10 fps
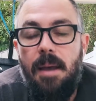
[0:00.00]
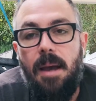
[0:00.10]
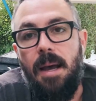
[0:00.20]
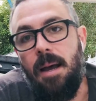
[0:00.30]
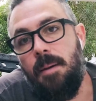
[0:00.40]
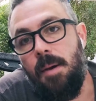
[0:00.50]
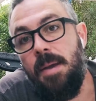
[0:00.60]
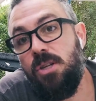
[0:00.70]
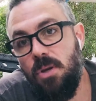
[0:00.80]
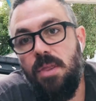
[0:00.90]
I
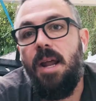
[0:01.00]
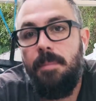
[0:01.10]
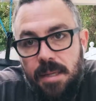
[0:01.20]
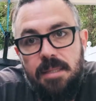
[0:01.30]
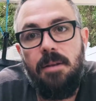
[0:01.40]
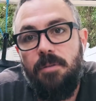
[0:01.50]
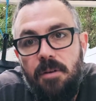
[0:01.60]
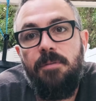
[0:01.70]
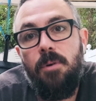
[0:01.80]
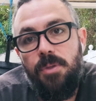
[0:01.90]
made sure that I mixed it for
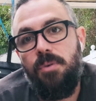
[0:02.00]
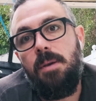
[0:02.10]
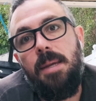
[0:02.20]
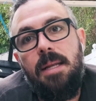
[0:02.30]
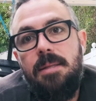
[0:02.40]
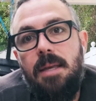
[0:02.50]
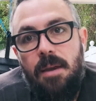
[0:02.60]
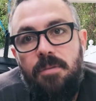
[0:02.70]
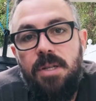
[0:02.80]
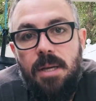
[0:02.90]
a full 3 minutes
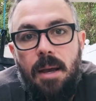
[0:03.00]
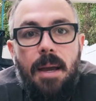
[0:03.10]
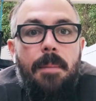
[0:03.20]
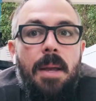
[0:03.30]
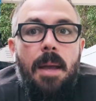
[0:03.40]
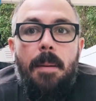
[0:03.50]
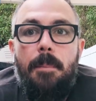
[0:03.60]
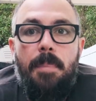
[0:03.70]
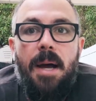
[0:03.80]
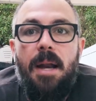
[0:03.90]
every time.
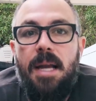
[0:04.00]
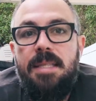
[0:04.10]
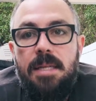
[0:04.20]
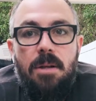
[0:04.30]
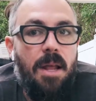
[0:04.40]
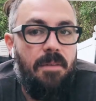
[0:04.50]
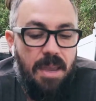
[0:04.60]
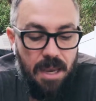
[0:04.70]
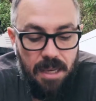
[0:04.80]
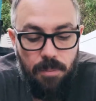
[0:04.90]
But I did not have
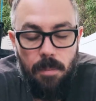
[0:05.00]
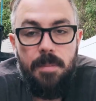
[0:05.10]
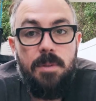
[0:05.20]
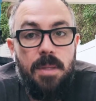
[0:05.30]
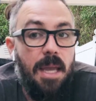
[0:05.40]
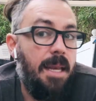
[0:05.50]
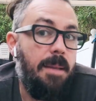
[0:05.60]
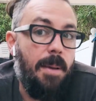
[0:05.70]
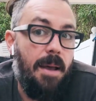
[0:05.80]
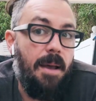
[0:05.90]
any problems with any
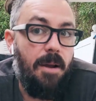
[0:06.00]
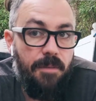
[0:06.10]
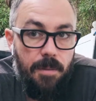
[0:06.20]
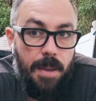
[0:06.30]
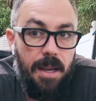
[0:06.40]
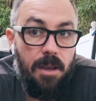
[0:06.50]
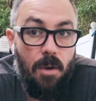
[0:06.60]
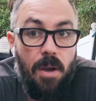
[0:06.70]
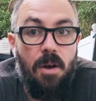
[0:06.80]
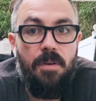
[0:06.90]
part of the paint
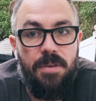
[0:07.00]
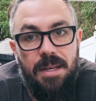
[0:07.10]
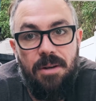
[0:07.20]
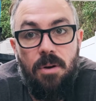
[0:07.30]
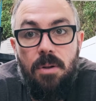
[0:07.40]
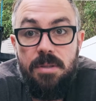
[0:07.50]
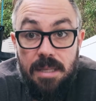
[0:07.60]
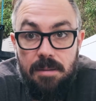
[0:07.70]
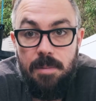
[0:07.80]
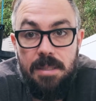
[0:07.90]
going off, and it all
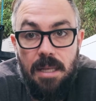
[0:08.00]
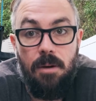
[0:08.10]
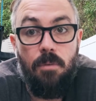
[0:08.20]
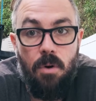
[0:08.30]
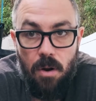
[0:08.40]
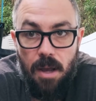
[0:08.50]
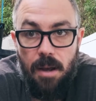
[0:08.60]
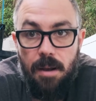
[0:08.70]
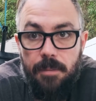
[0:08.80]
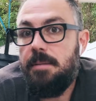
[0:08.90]
seems to be setting rock
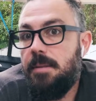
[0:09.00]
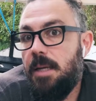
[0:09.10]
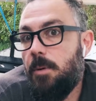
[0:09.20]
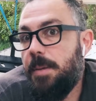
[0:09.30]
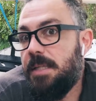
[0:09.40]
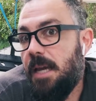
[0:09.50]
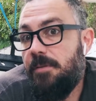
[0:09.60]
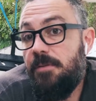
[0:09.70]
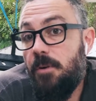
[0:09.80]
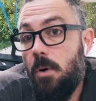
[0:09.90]
hard. It would be day
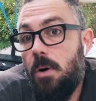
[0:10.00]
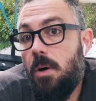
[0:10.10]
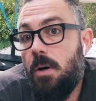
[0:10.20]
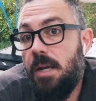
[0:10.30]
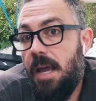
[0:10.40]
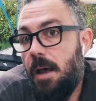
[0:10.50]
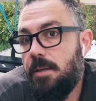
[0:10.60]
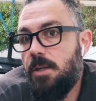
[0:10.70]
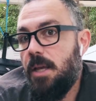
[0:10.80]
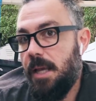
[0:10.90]
4 now,
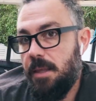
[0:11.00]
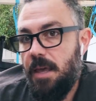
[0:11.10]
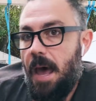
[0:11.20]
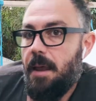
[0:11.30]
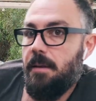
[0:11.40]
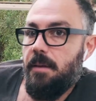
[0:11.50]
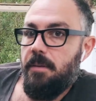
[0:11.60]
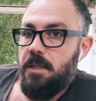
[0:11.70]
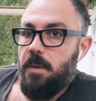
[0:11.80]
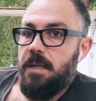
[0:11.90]
so
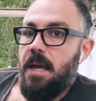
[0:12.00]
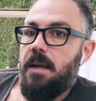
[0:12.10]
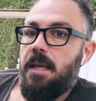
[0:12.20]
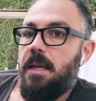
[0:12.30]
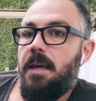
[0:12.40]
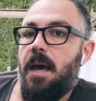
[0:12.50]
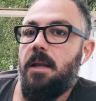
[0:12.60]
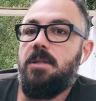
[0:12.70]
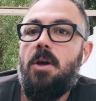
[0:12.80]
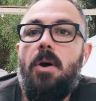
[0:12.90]
this one down here had
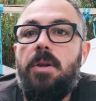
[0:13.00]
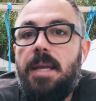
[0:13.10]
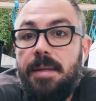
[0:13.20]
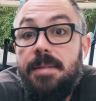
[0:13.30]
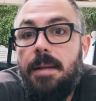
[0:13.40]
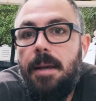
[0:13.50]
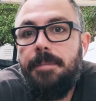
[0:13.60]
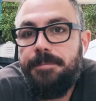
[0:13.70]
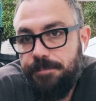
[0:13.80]
its coat yesterday,